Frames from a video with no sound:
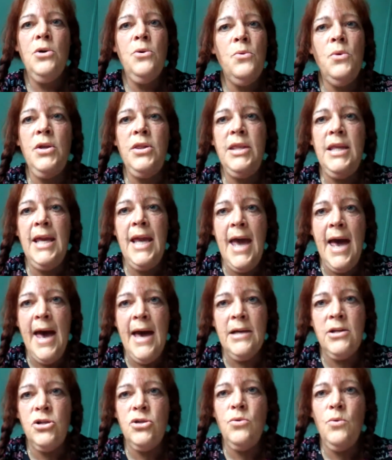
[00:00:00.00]
with the
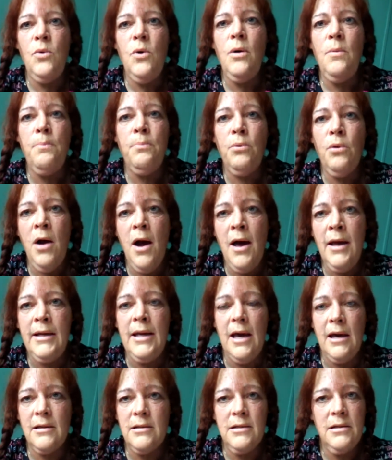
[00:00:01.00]
actual
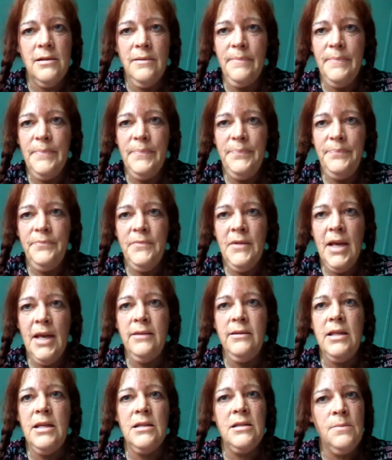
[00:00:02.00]
product
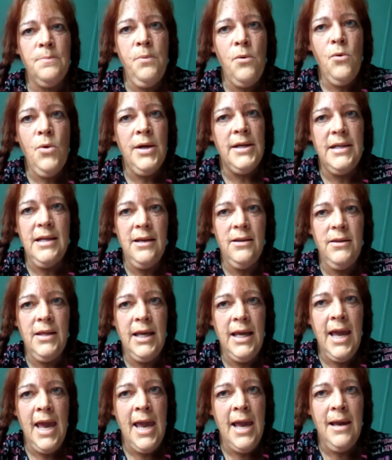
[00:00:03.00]
at this point in the
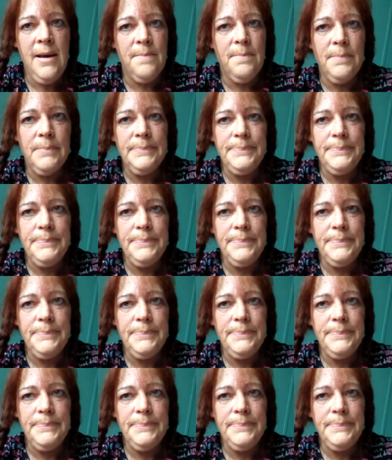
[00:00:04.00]
game.